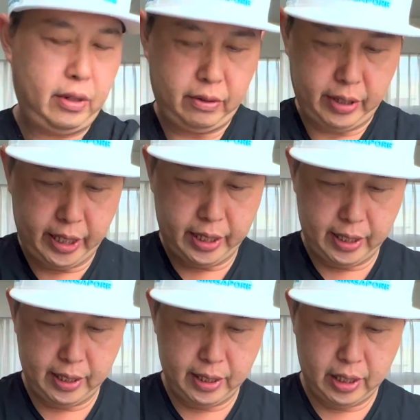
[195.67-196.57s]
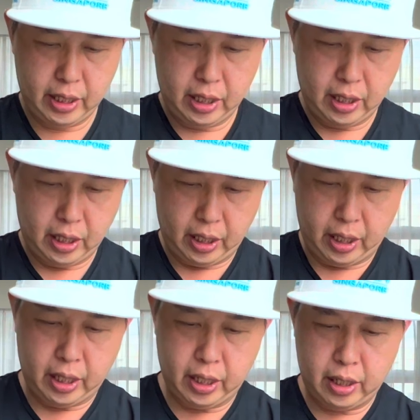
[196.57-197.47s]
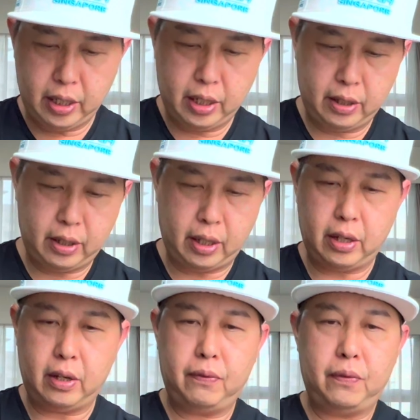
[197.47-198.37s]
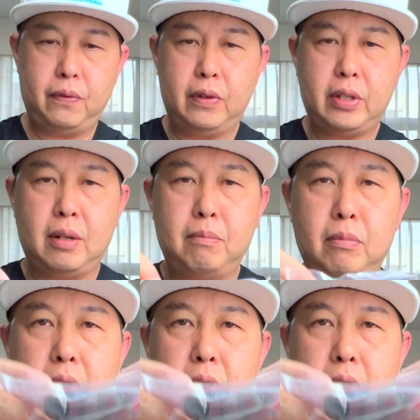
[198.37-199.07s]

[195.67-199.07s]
right? And they give some